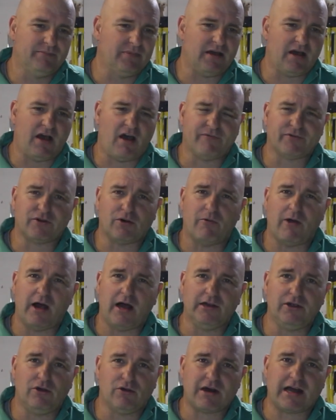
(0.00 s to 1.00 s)
After a
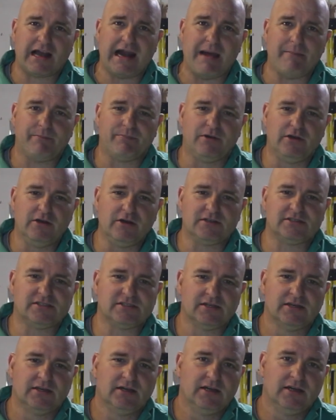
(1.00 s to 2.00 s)
while your clamp
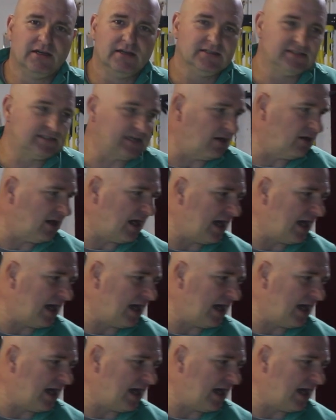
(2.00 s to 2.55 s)
looks so